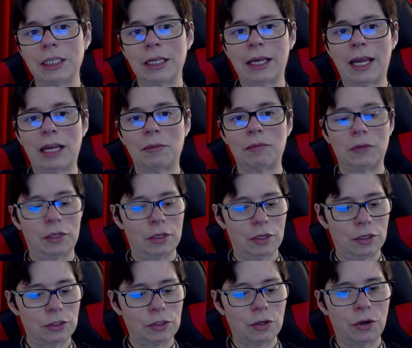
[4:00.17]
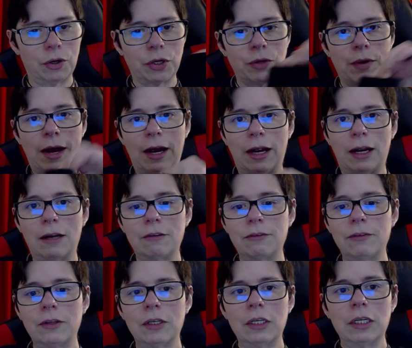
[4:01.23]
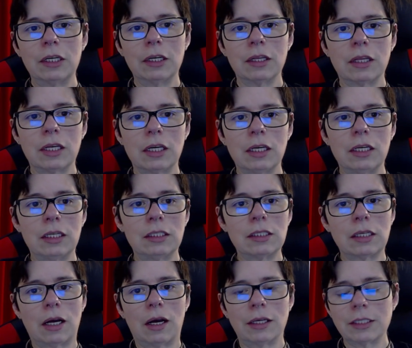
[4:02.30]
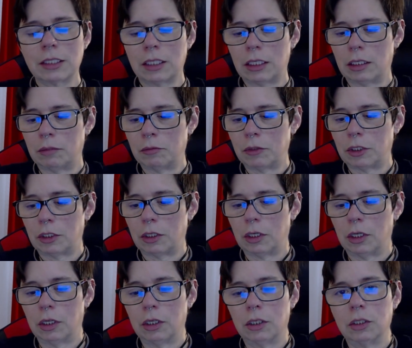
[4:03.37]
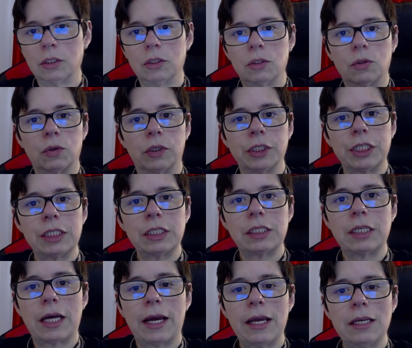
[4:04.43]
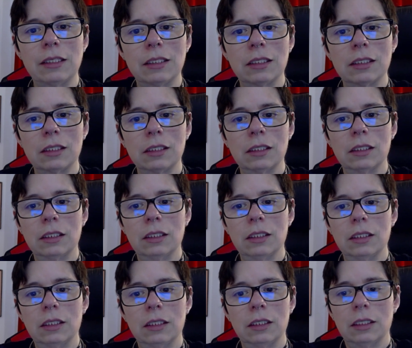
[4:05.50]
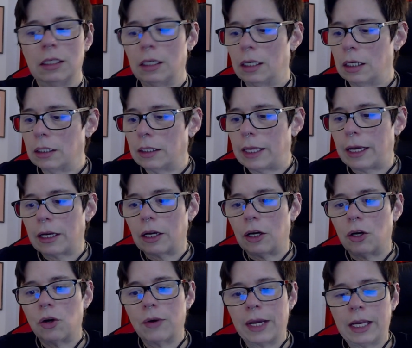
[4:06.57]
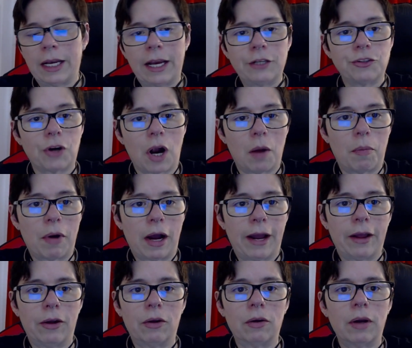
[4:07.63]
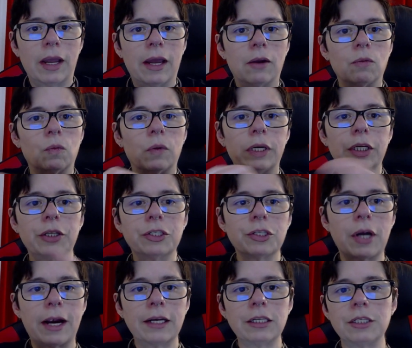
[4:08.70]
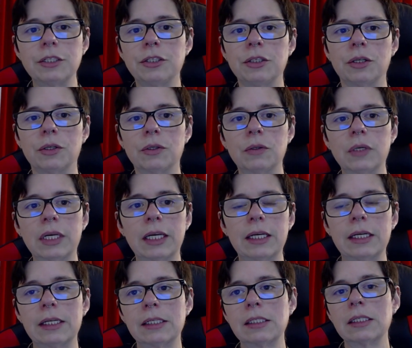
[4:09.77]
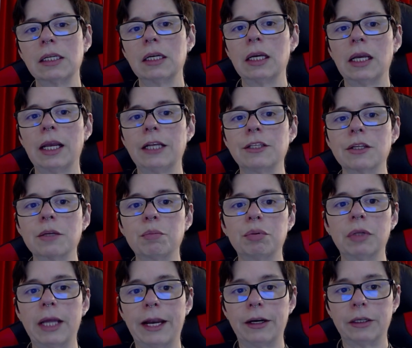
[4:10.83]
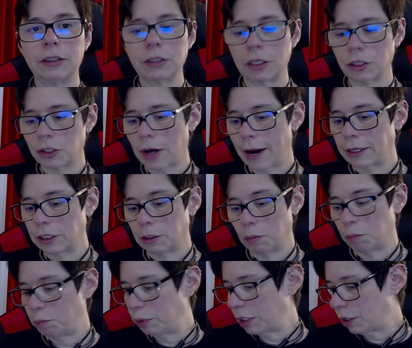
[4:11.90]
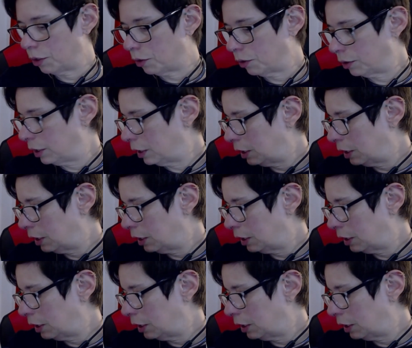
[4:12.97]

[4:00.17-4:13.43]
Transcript: game. So you have these awesome, uh, gorgeous dice that go in a draw pile. And what you're trying to do is each of the players are trying to build